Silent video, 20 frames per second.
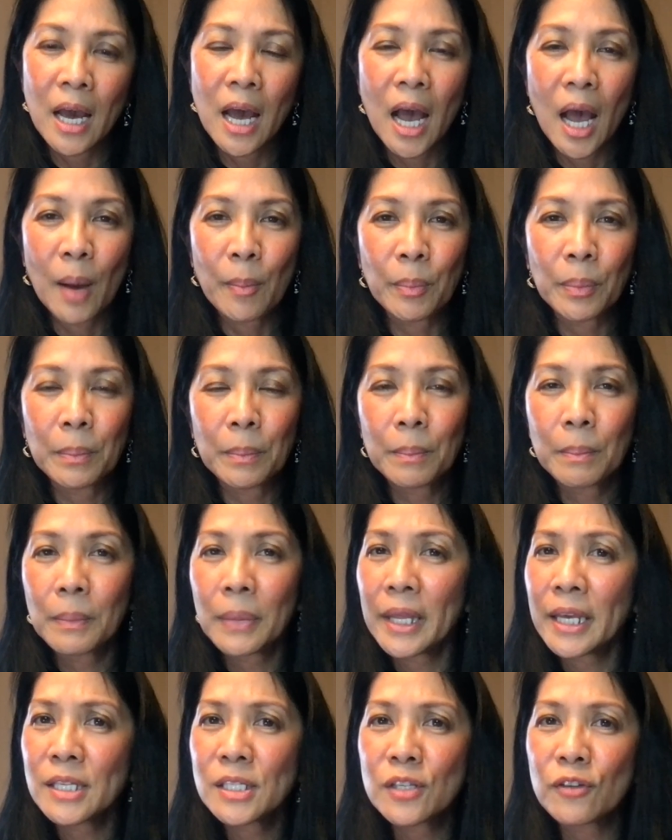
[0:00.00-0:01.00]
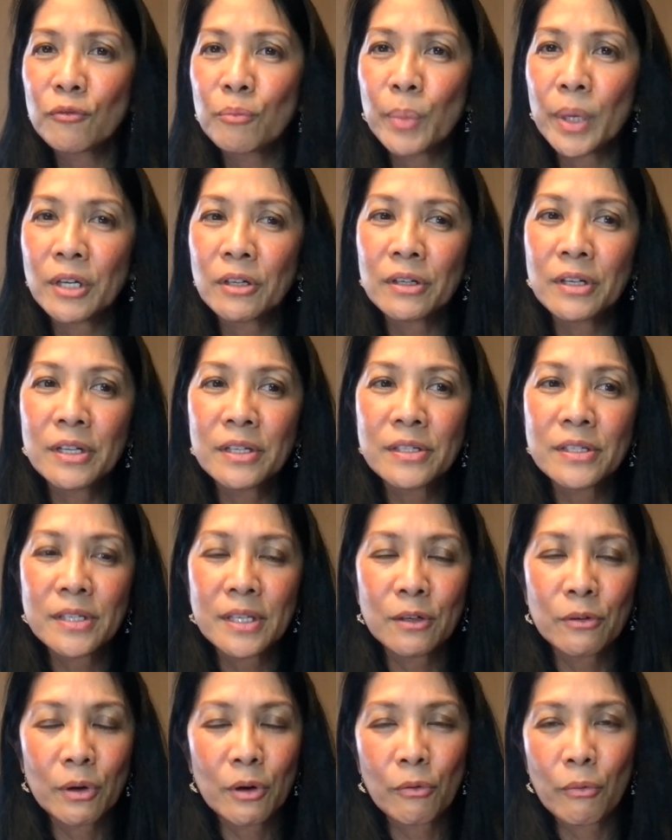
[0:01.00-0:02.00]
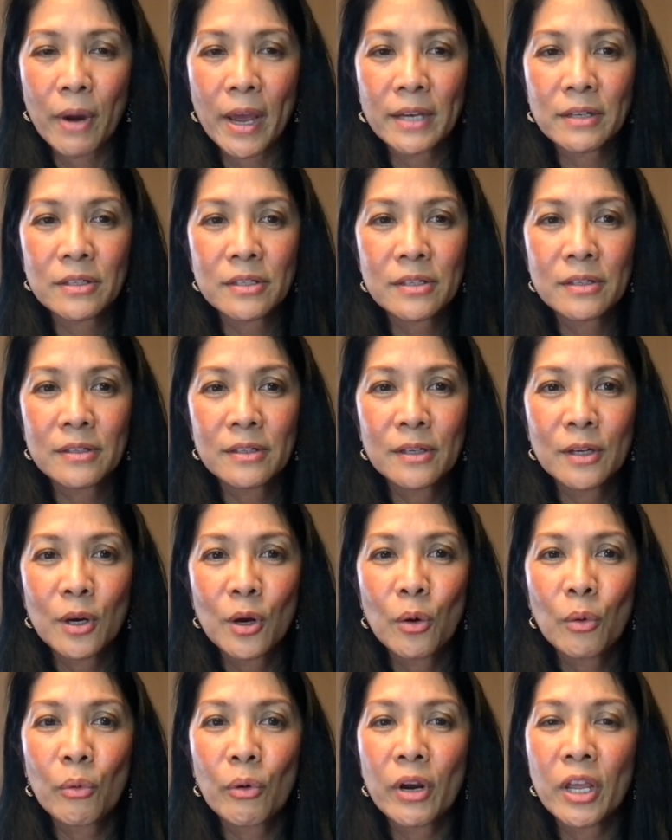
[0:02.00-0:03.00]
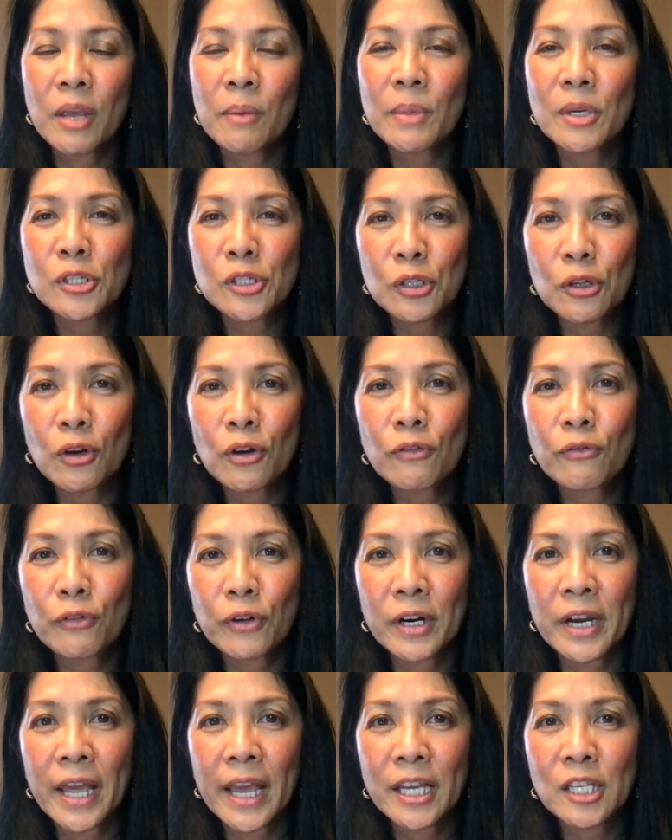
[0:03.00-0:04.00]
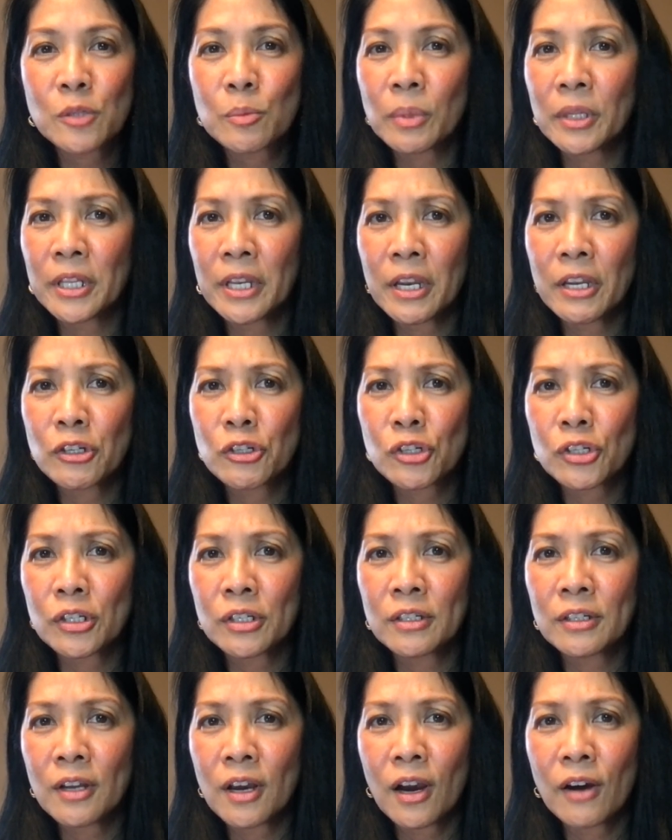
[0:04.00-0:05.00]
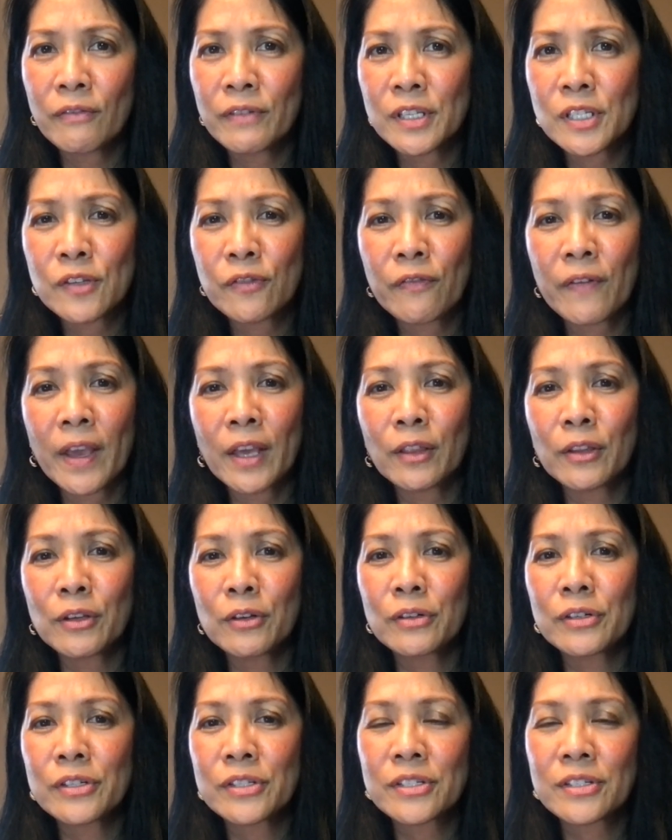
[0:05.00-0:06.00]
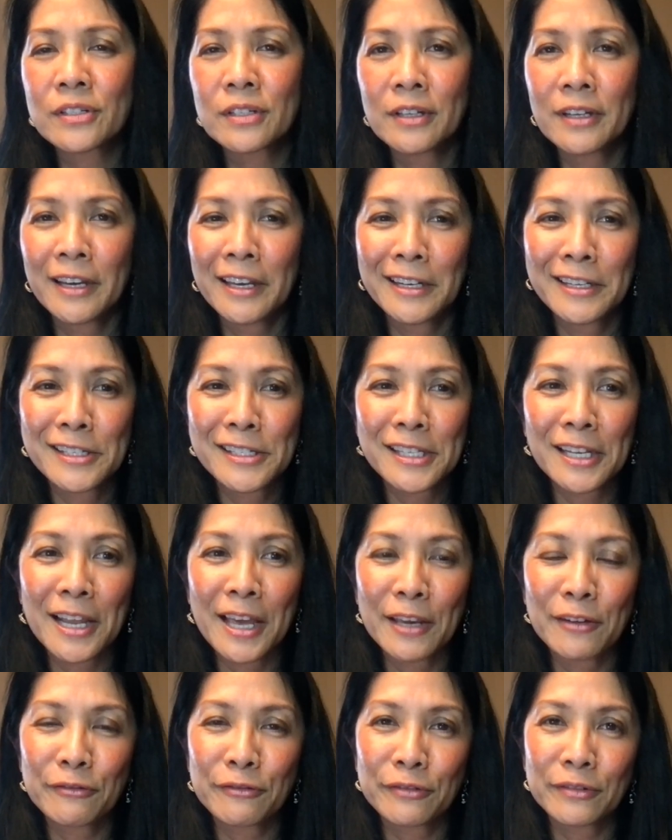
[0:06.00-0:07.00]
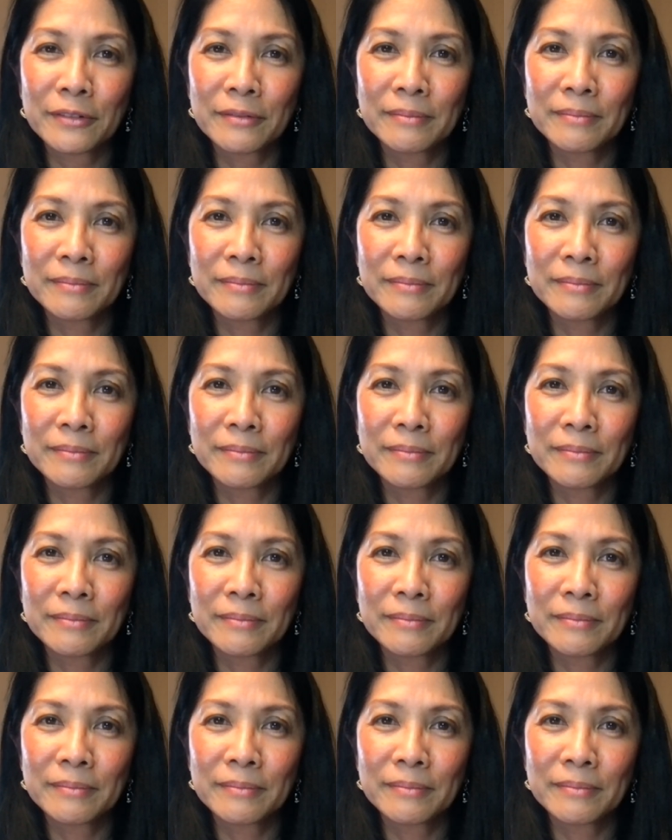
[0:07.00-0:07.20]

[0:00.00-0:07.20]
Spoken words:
a place of bitterness and regret where he must look for an explanation of his failures in this life.